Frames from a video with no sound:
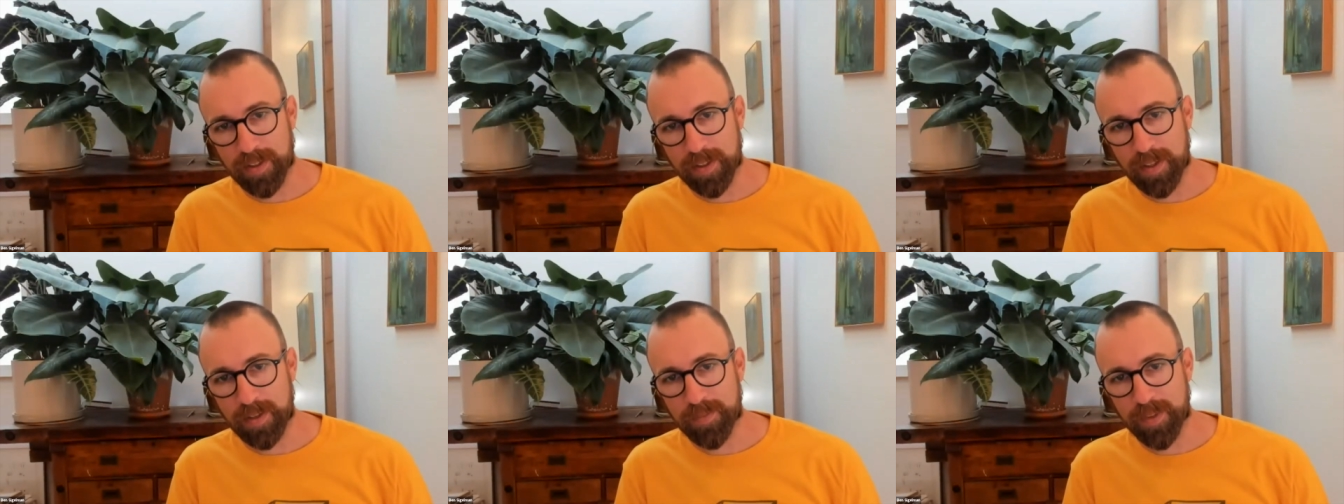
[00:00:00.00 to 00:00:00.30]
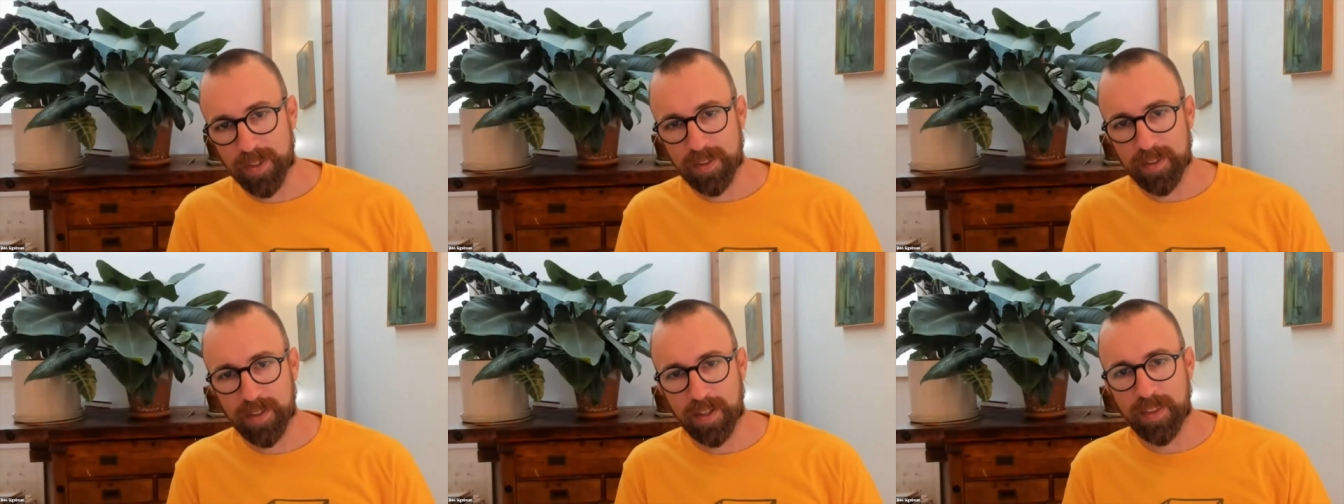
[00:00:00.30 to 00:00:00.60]
I
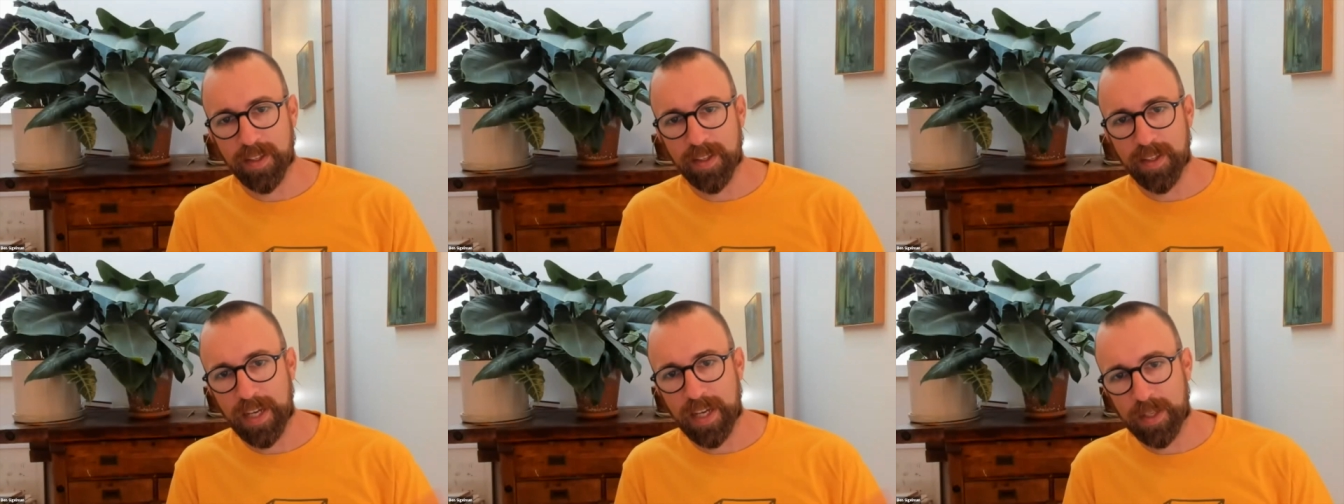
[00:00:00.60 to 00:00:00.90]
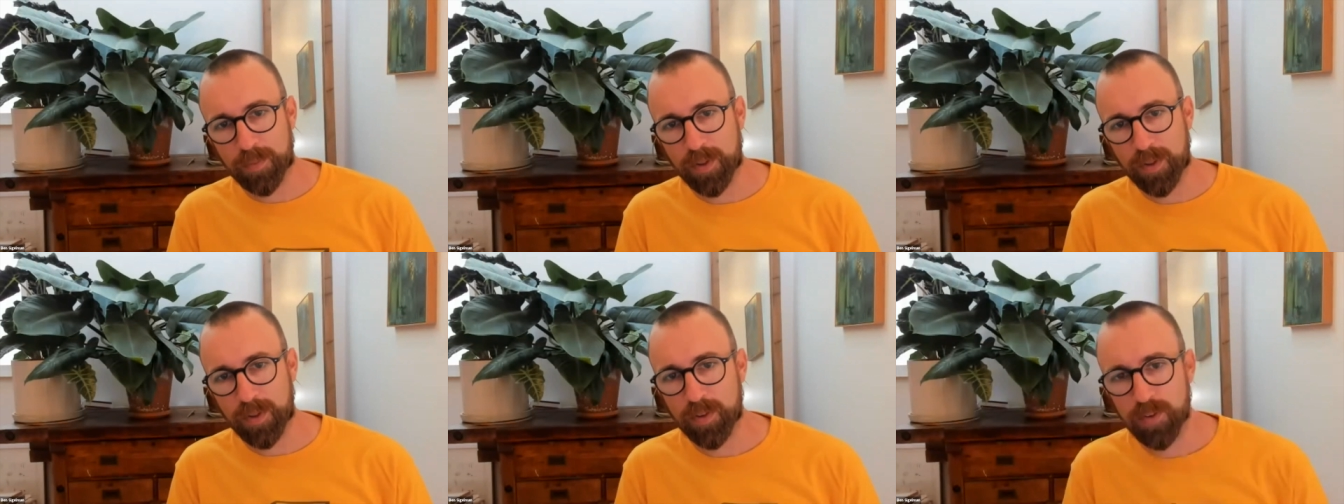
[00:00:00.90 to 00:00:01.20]
mean, I think
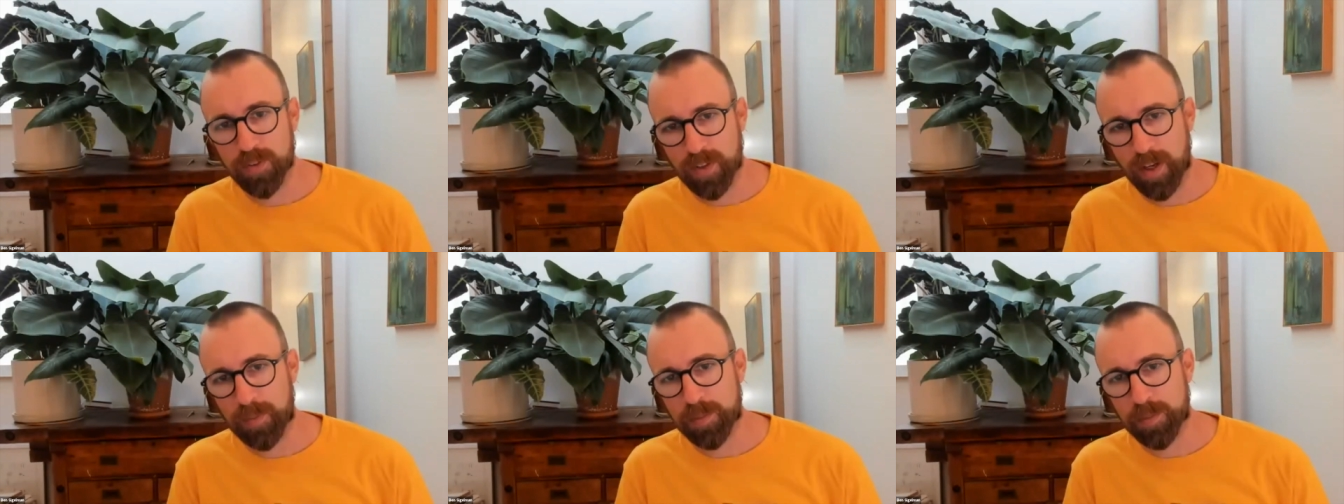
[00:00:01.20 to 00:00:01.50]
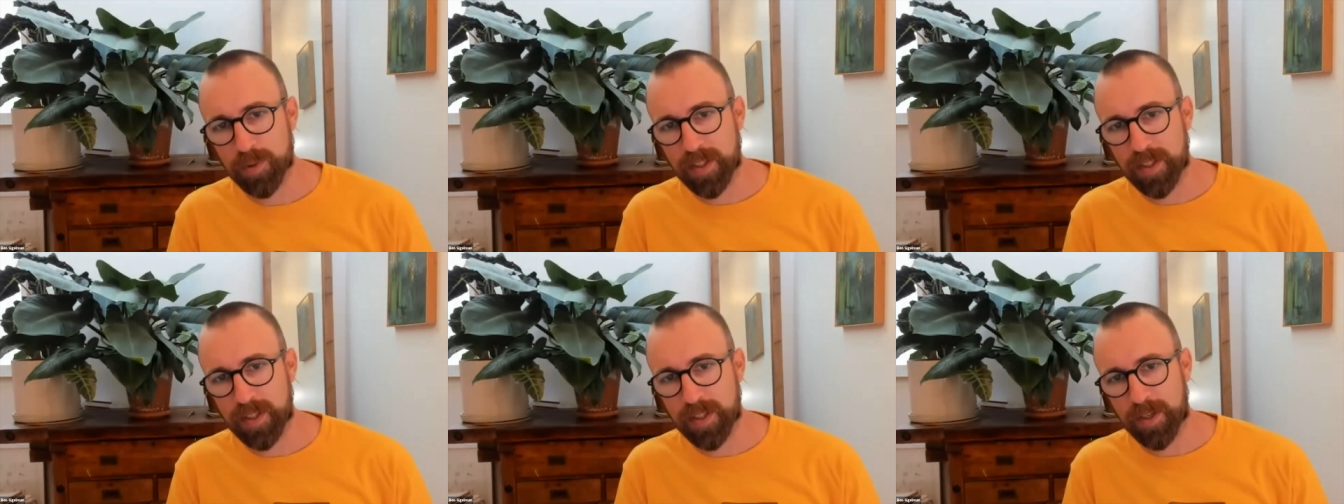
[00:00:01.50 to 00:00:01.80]
anyone who's
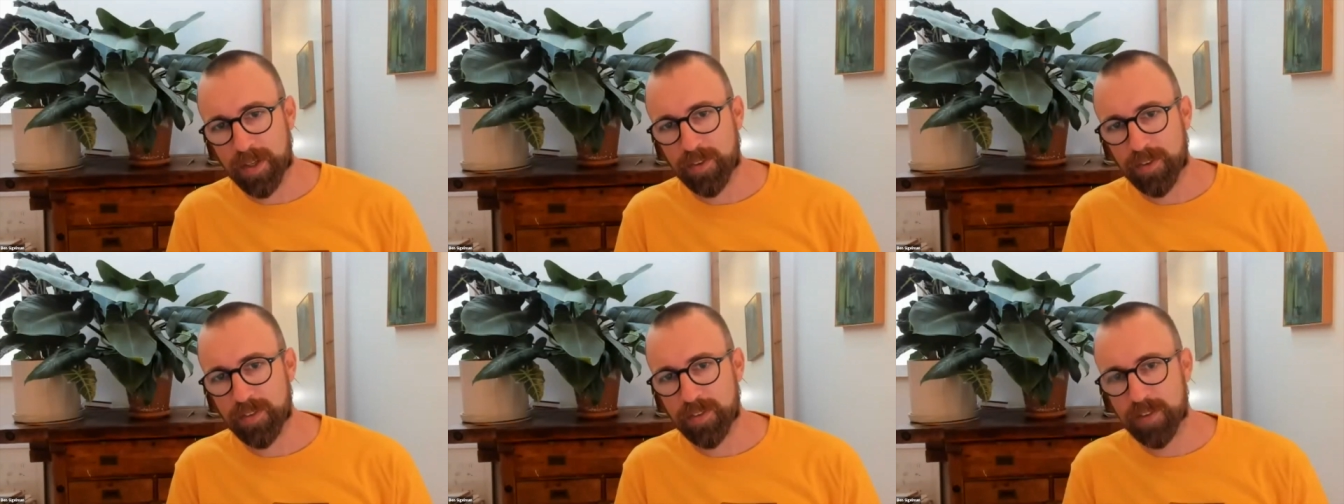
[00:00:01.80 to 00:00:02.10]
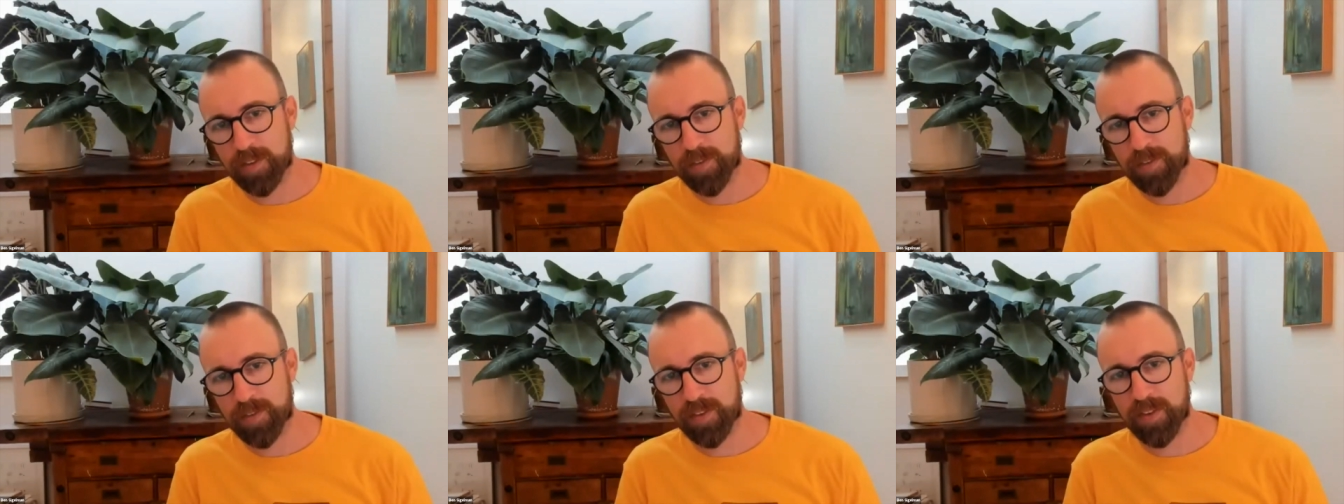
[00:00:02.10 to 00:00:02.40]
operating
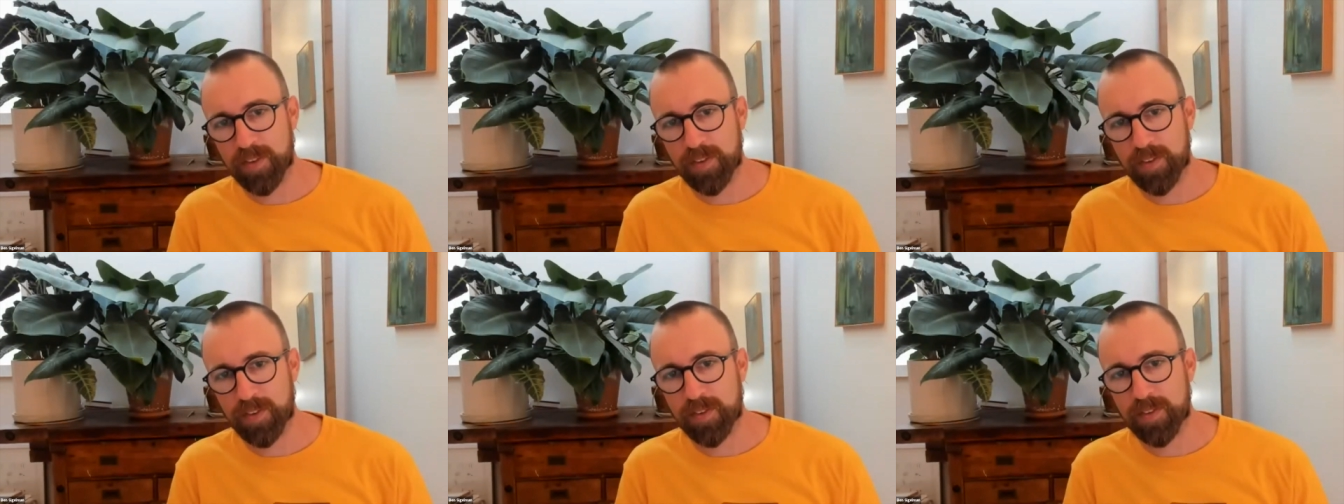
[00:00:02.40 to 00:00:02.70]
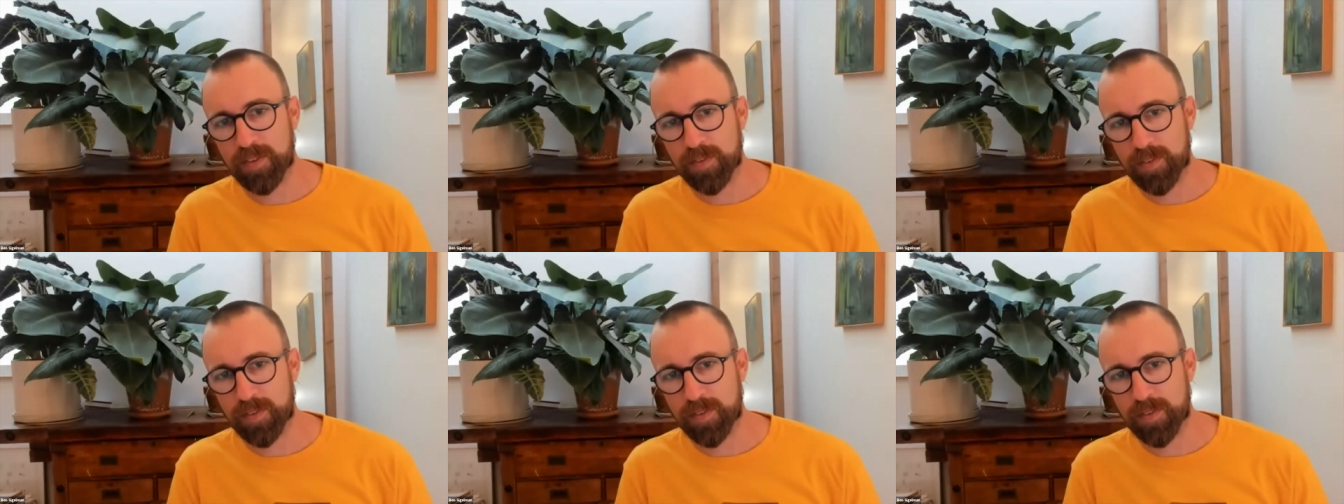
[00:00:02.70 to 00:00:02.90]
microservices